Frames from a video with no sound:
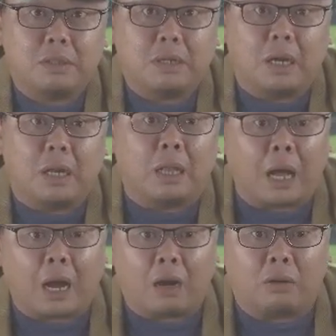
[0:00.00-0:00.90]

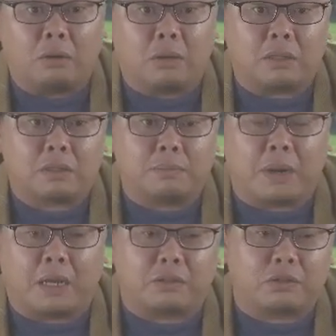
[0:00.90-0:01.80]
allow as
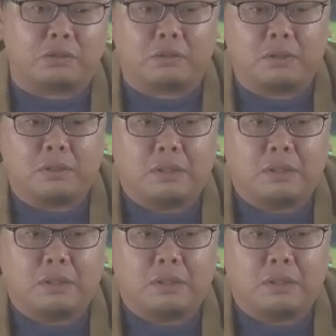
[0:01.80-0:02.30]
much